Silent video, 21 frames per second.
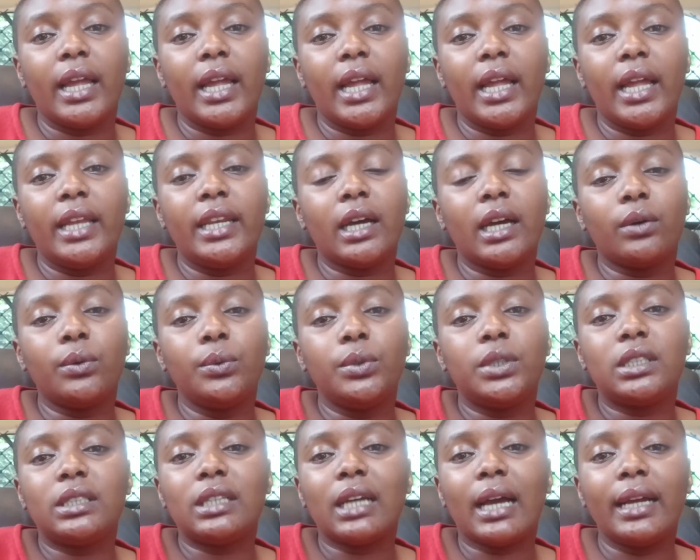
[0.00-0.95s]
And I was
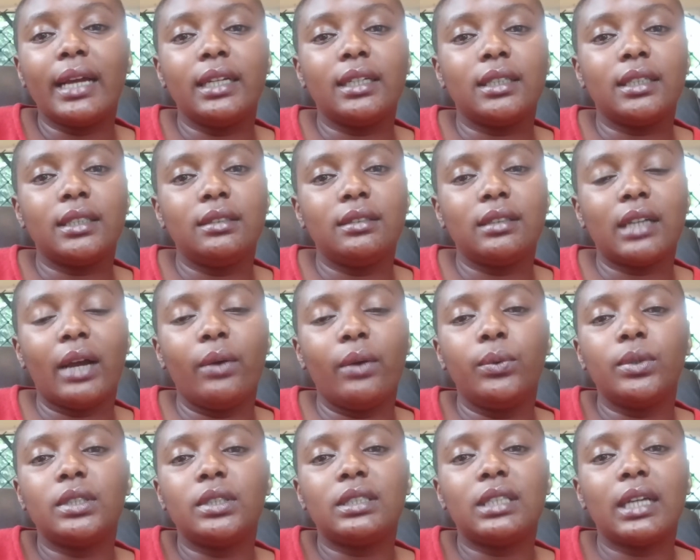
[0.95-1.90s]
tired. I
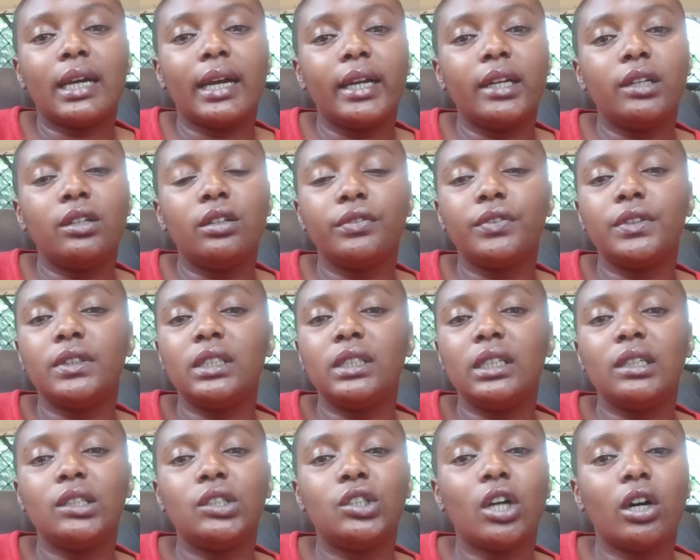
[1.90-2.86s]
was tired of
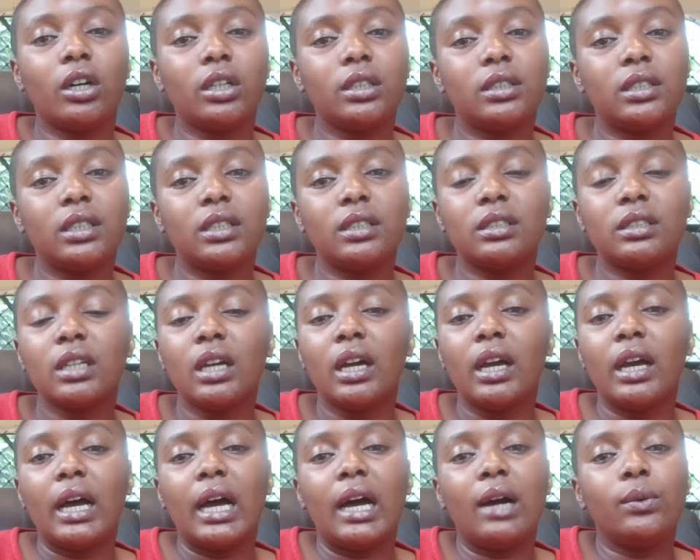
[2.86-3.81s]
seeing doctors.
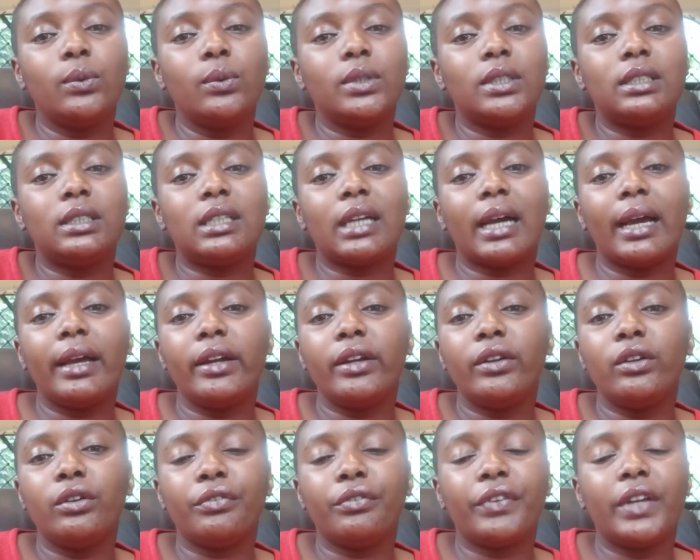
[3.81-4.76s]
I was tired
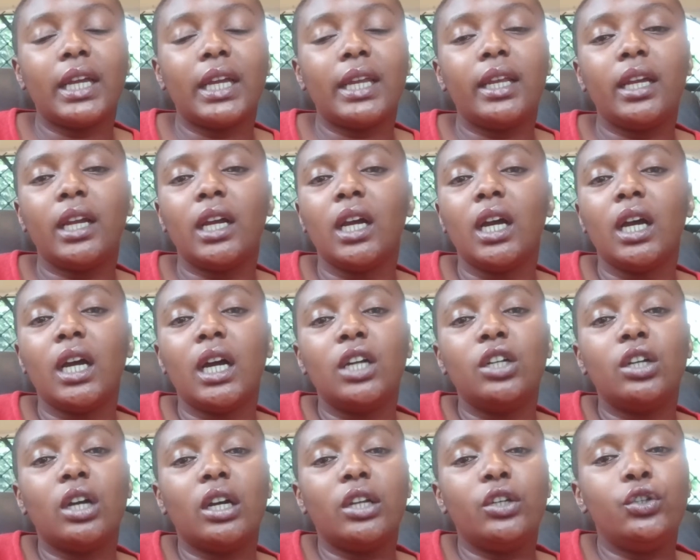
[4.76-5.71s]
of getting
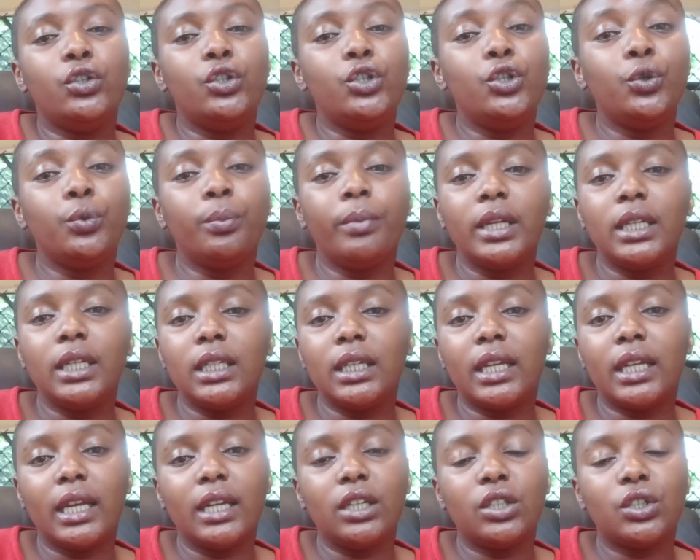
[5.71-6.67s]
new
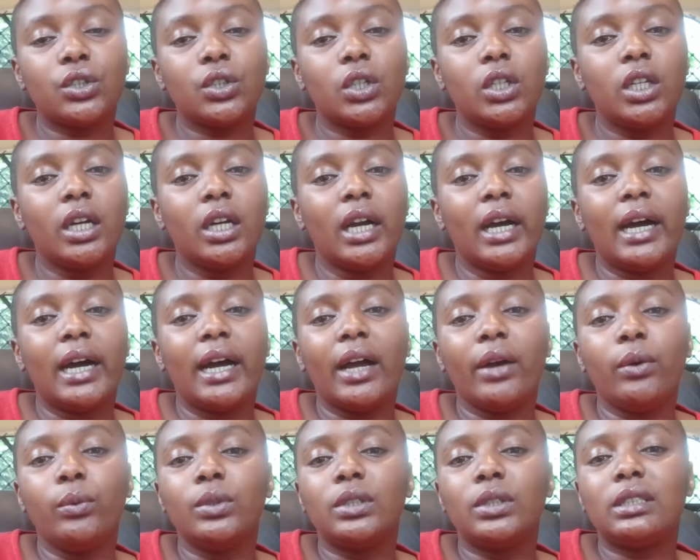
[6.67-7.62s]
medication. I
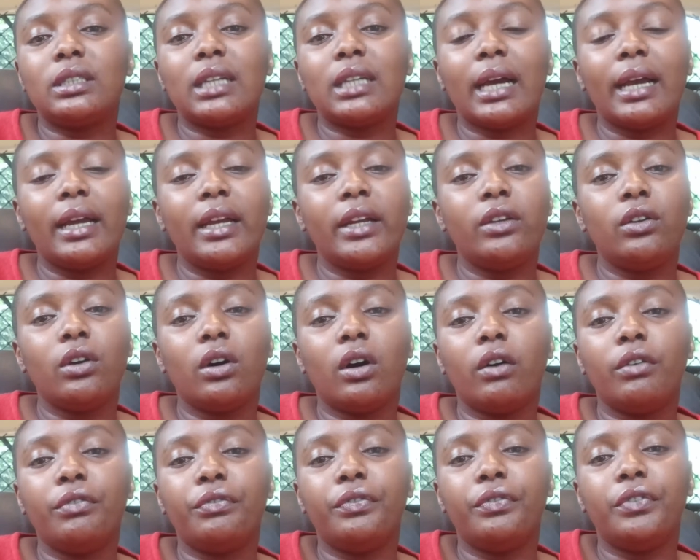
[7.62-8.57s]
was tired
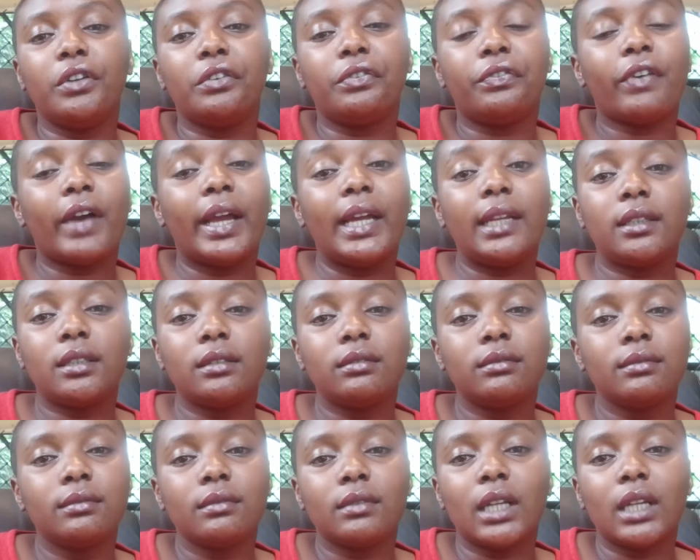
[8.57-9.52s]
of the fight
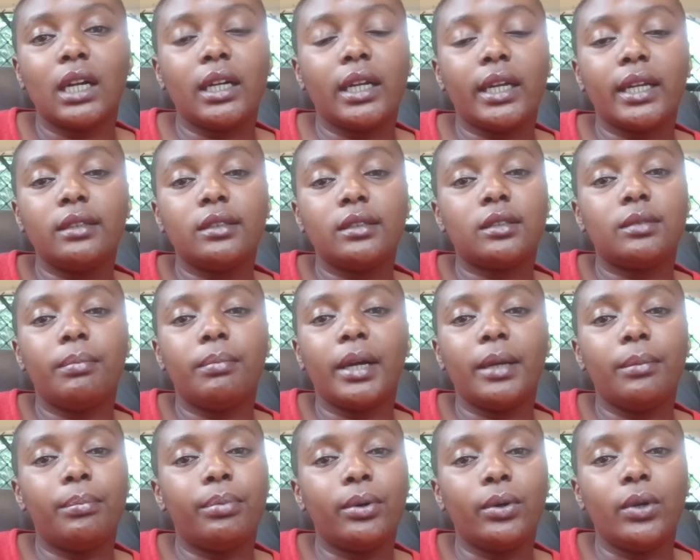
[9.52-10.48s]
against
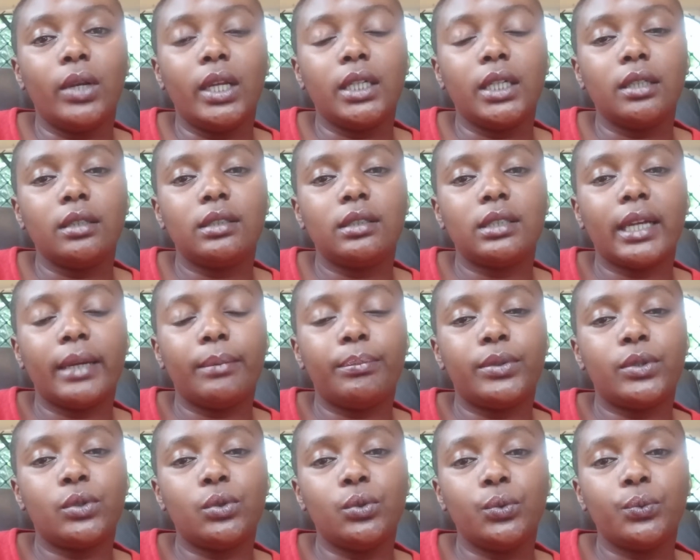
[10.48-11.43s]
bipolar type
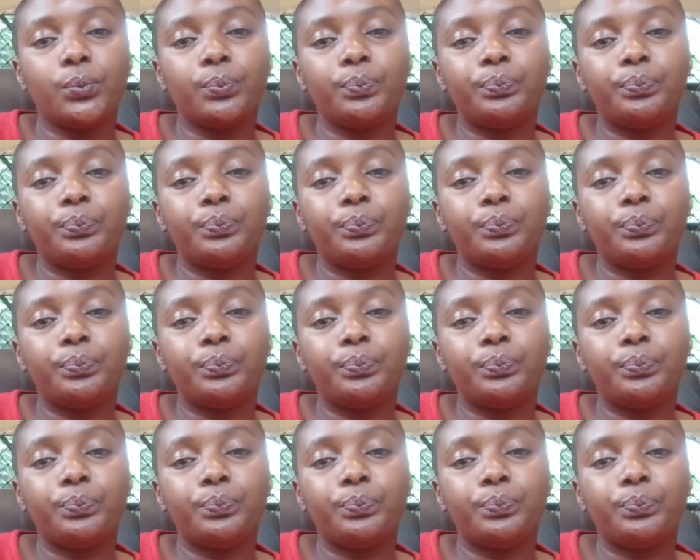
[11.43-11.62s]
2.